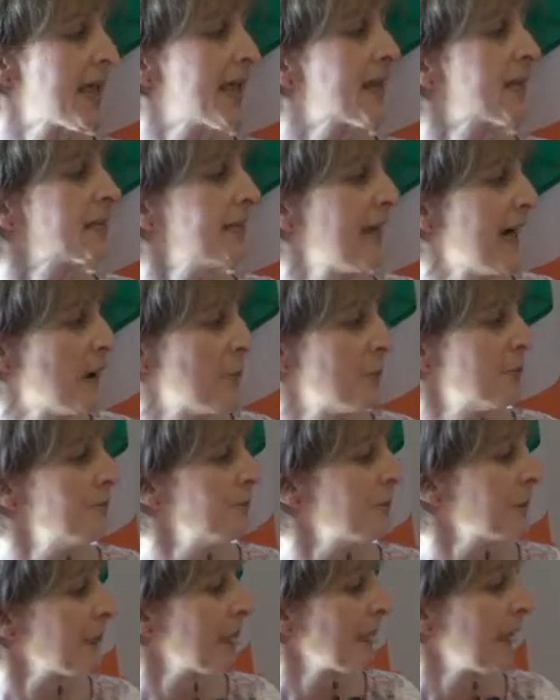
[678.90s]
Now,
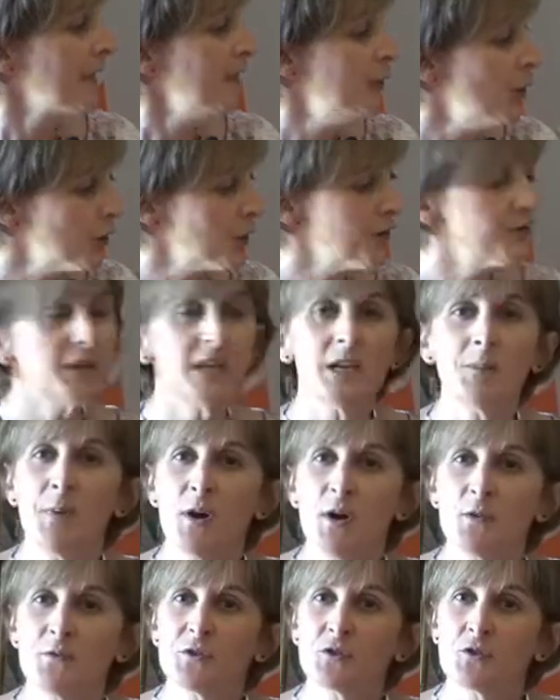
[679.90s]
none of the
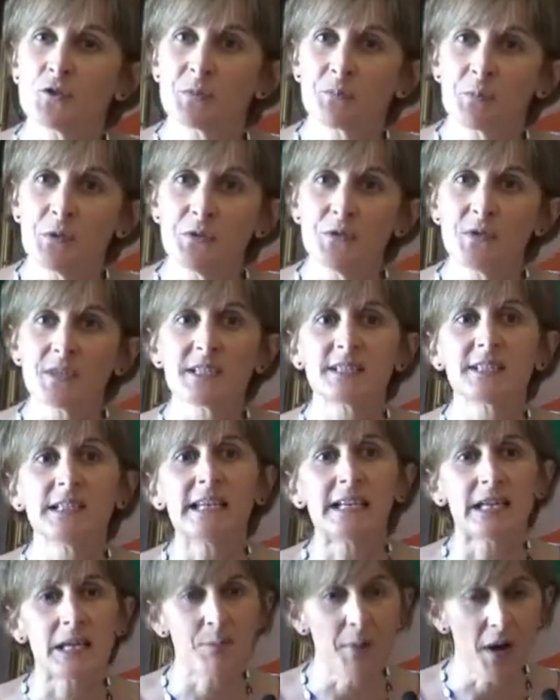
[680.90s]
above jurisprudence is
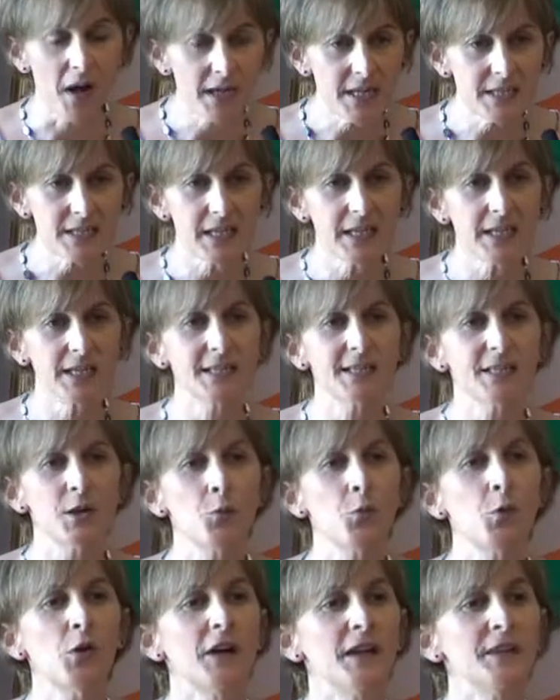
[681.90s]
legally binding, so
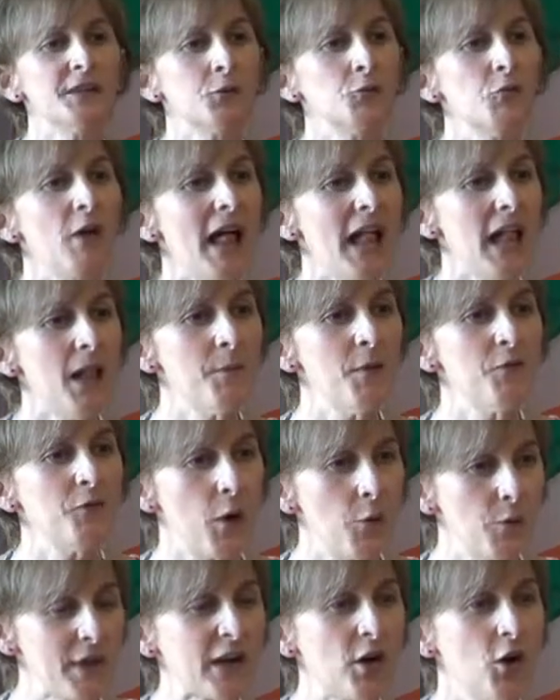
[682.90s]
we're in the realm of
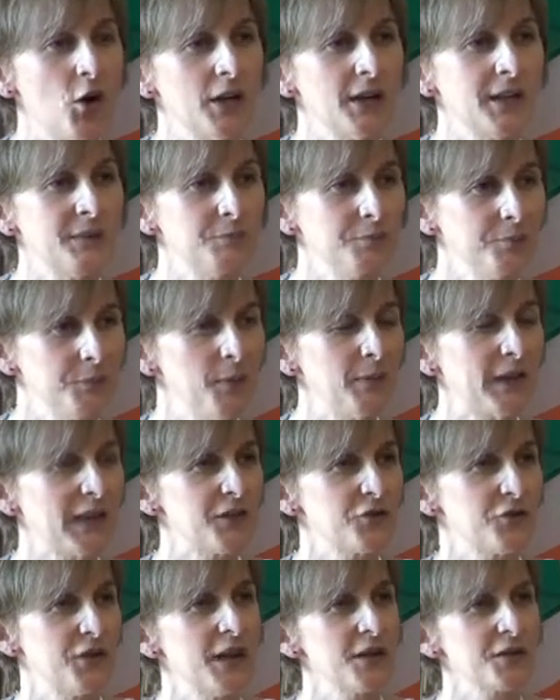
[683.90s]
what we call in public
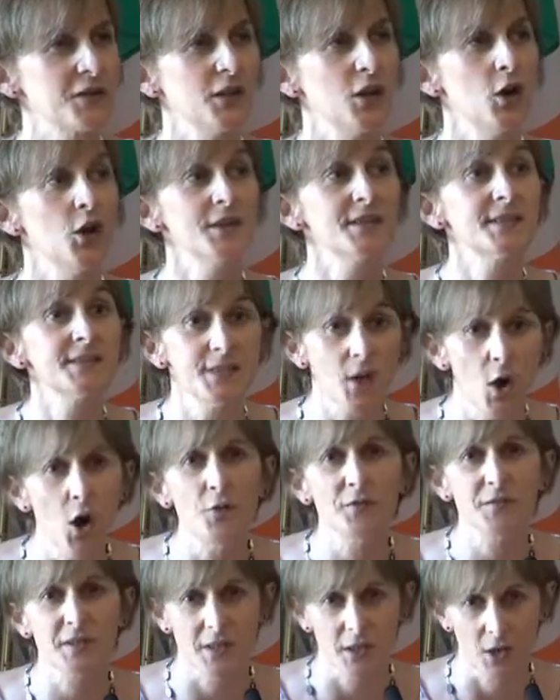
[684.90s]
international law
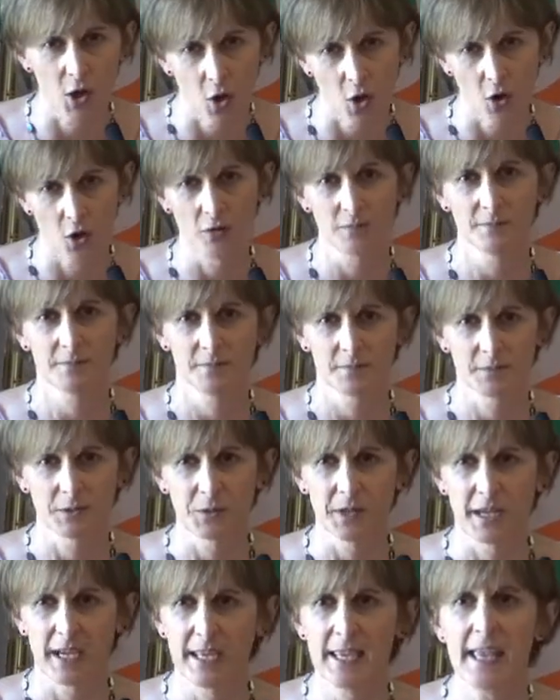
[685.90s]
soft law.
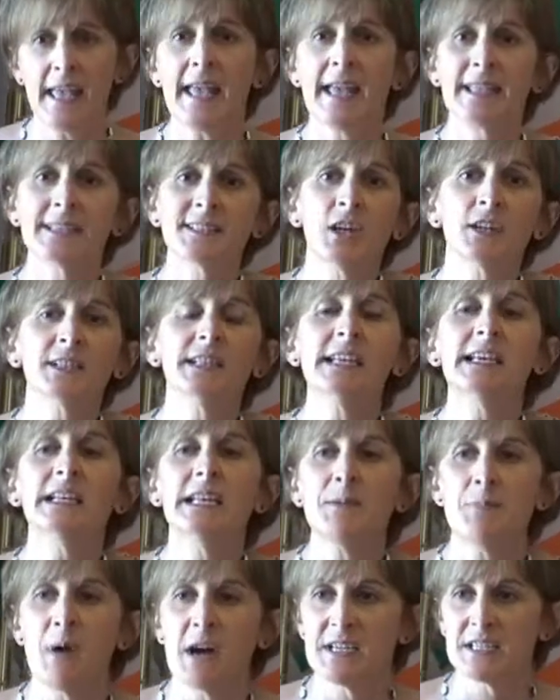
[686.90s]
Okay, it's not
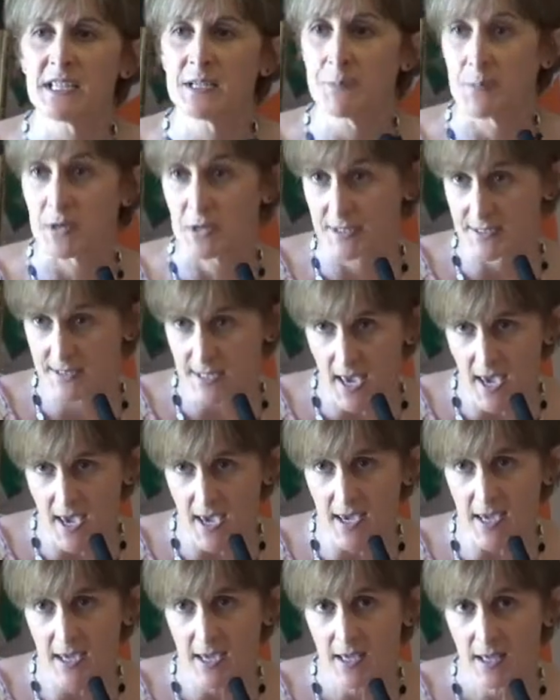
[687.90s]
legally binding per
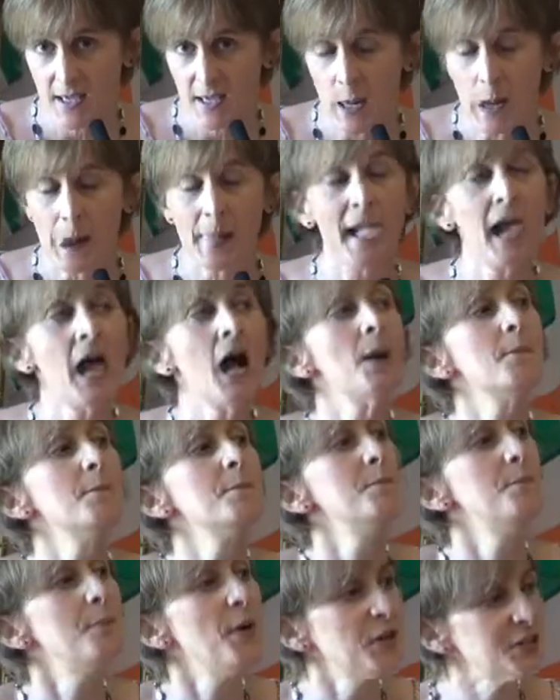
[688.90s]
se,
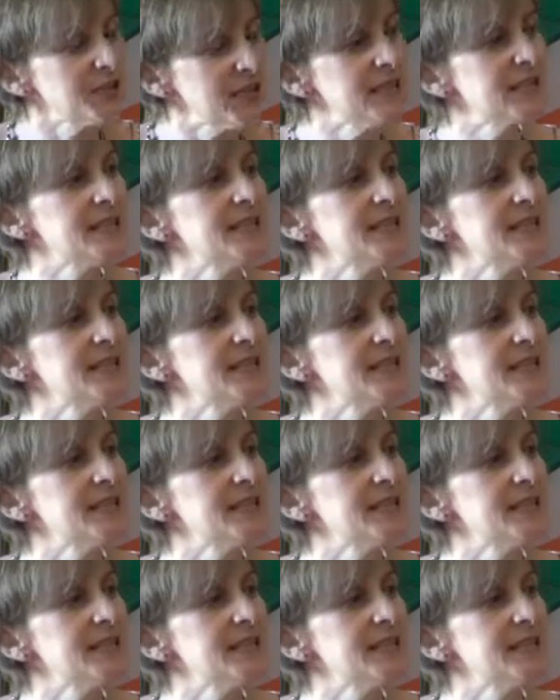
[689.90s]
but it